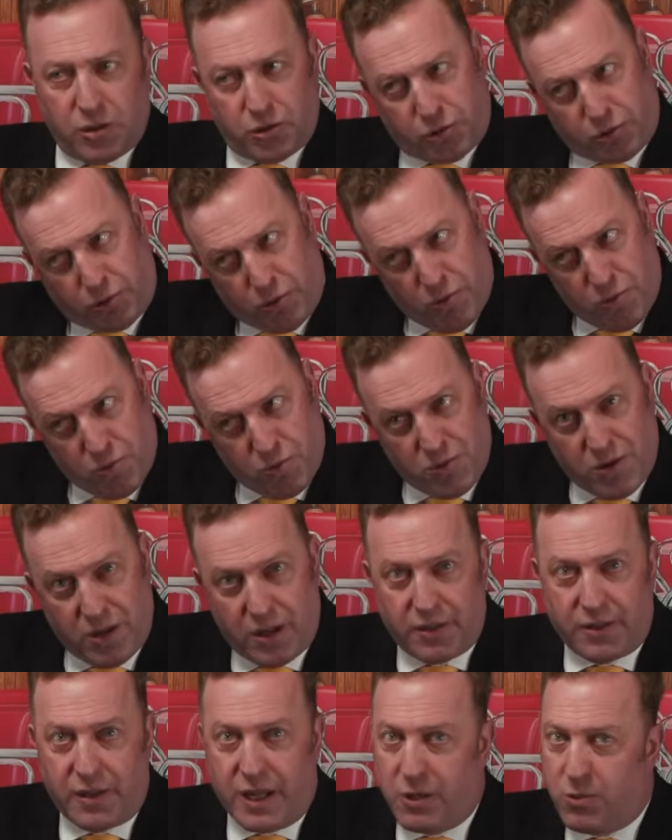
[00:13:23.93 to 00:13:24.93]

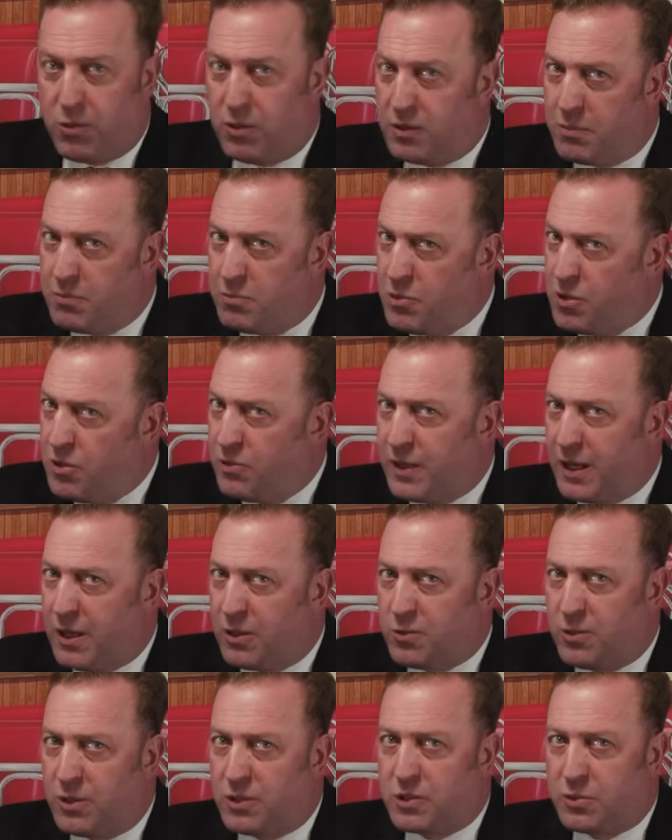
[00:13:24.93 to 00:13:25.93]
Soon, they will move
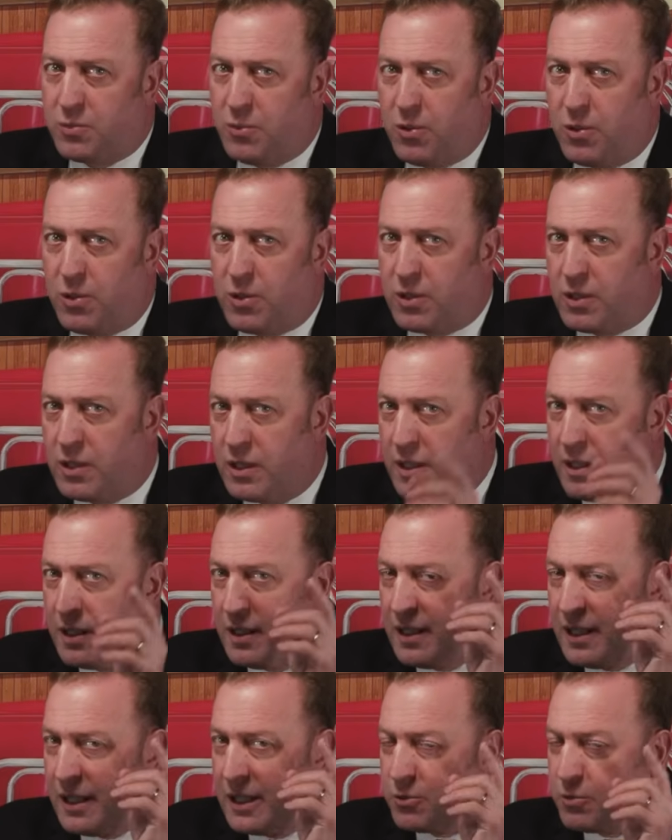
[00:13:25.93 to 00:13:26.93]
out once more
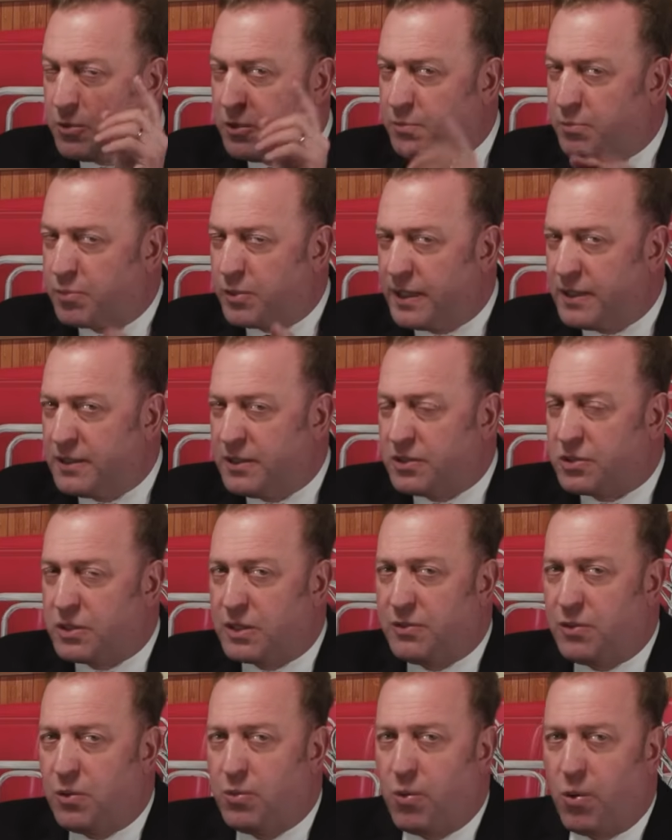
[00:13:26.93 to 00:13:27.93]
and will bring the
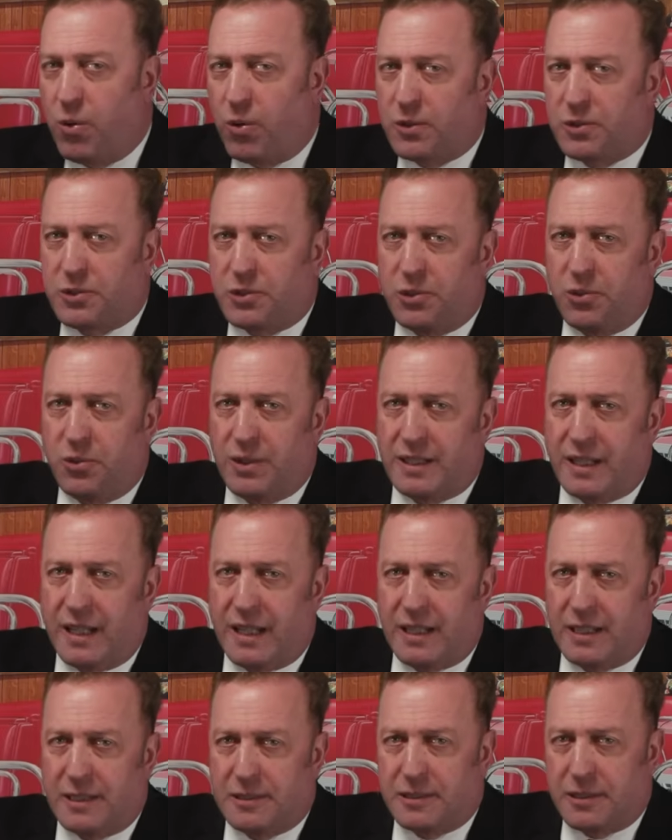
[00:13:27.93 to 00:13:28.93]
civil war to an
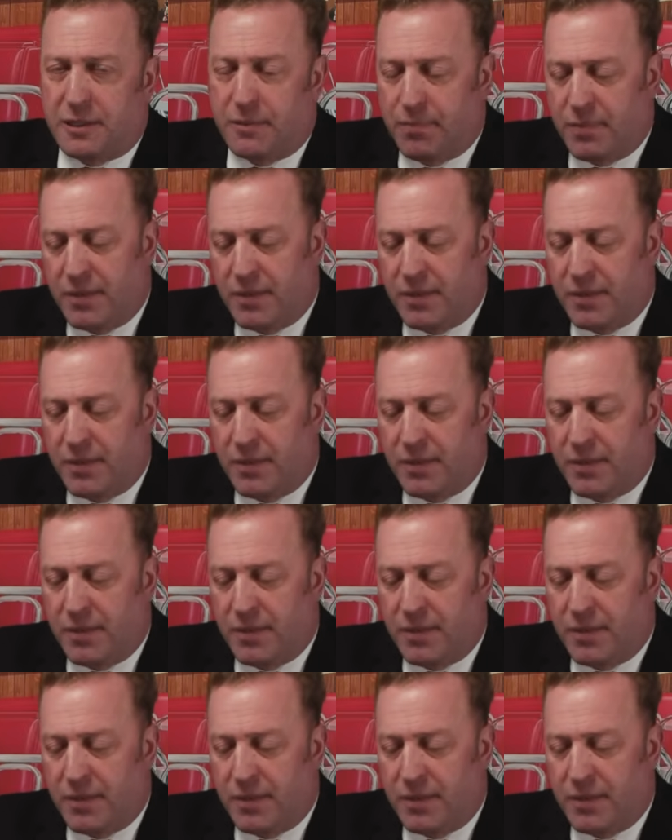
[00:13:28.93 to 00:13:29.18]
end.